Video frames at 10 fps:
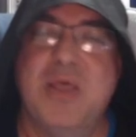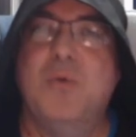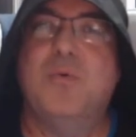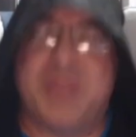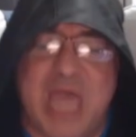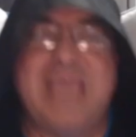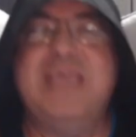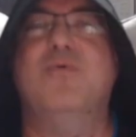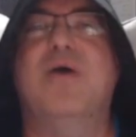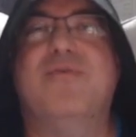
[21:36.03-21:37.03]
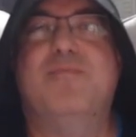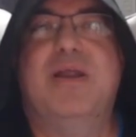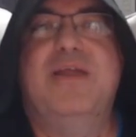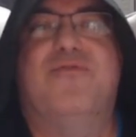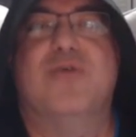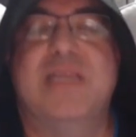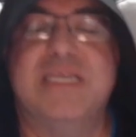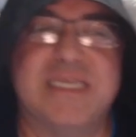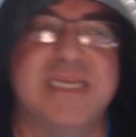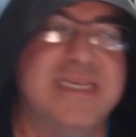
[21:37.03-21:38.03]
Well, thank you, everybody, for
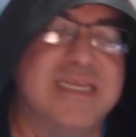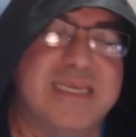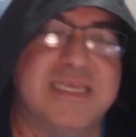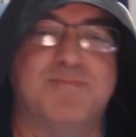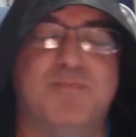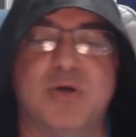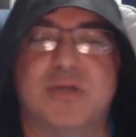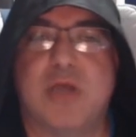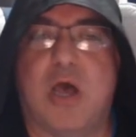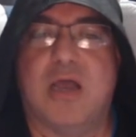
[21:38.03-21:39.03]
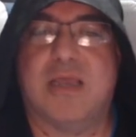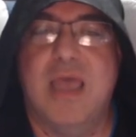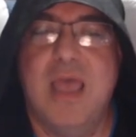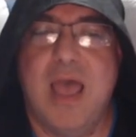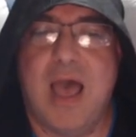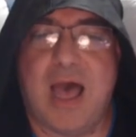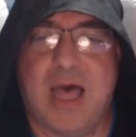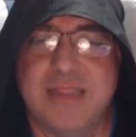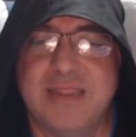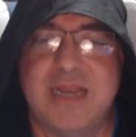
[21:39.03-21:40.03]
listening to this book talk
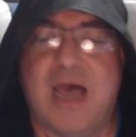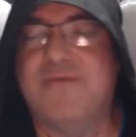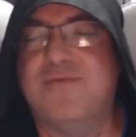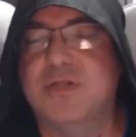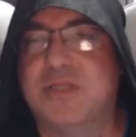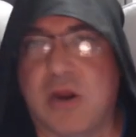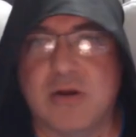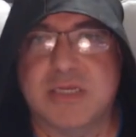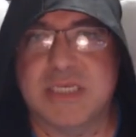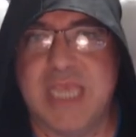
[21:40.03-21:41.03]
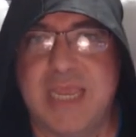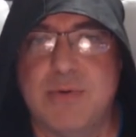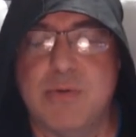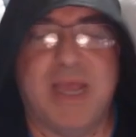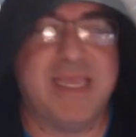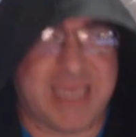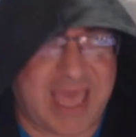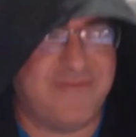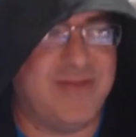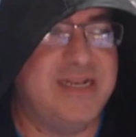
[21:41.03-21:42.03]
on the novel Darksaber by
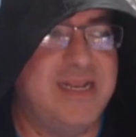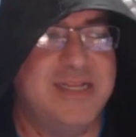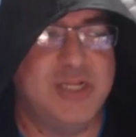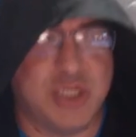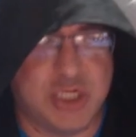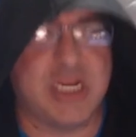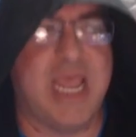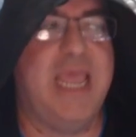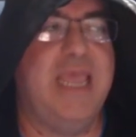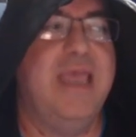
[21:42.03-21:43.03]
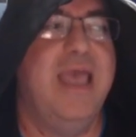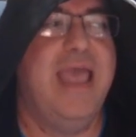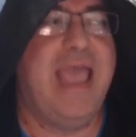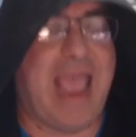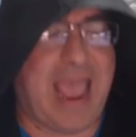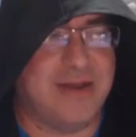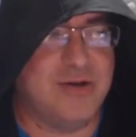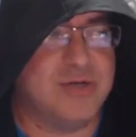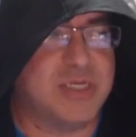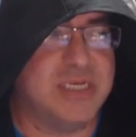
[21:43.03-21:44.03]
Kevin J.
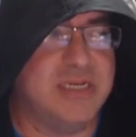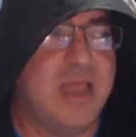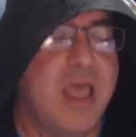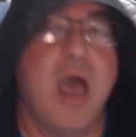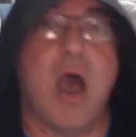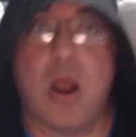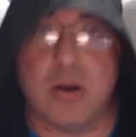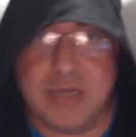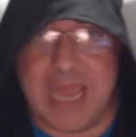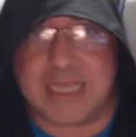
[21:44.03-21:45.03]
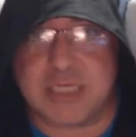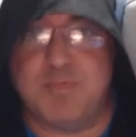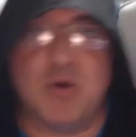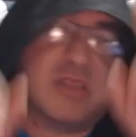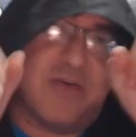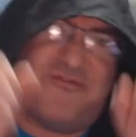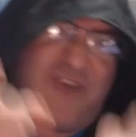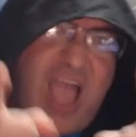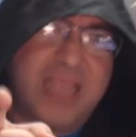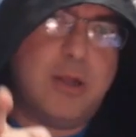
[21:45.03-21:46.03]
Anderson. Our next book, the
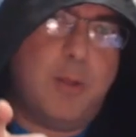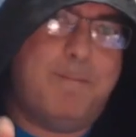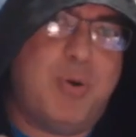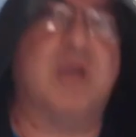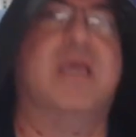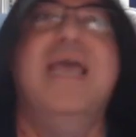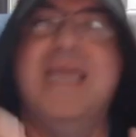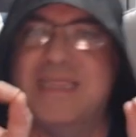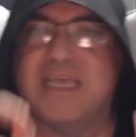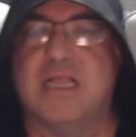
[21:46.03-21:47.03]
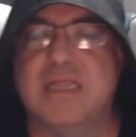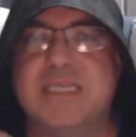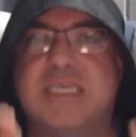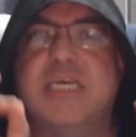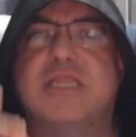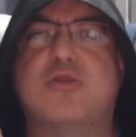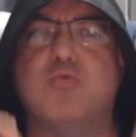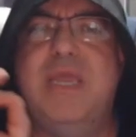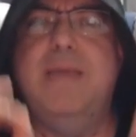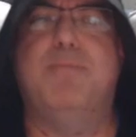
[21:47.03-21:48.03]
final book in the Callista
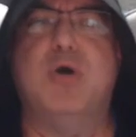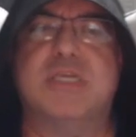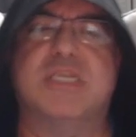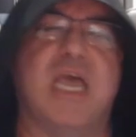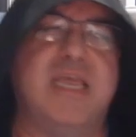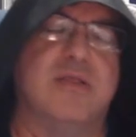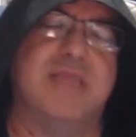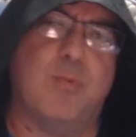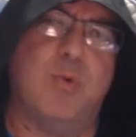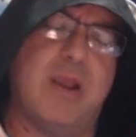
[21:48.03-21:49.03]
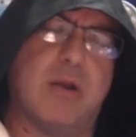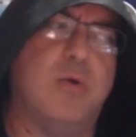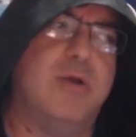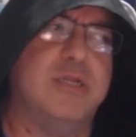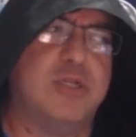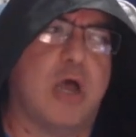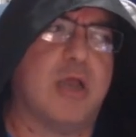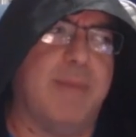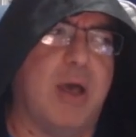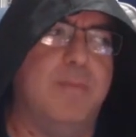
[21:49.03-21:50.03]
3-book cycle that we are going to talk
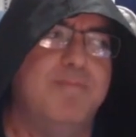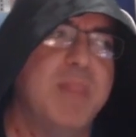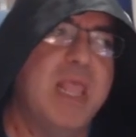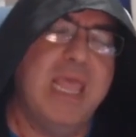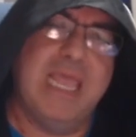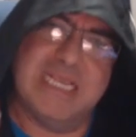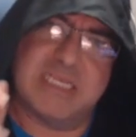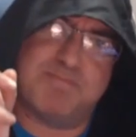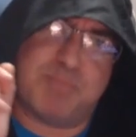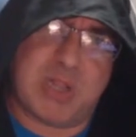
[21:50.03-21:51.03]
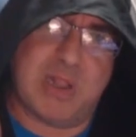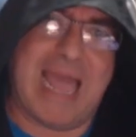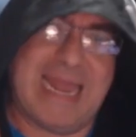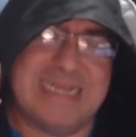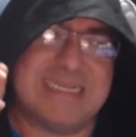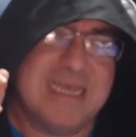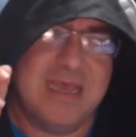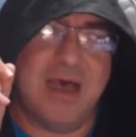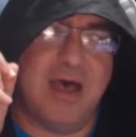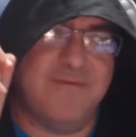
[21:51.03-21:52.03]
about, is Planet
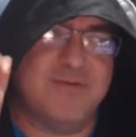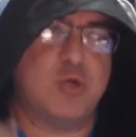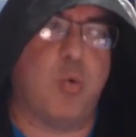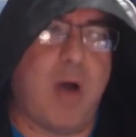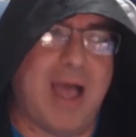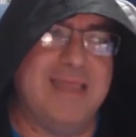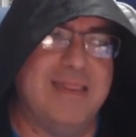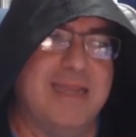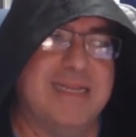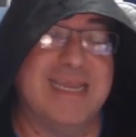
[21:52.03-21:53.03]
of Twilight.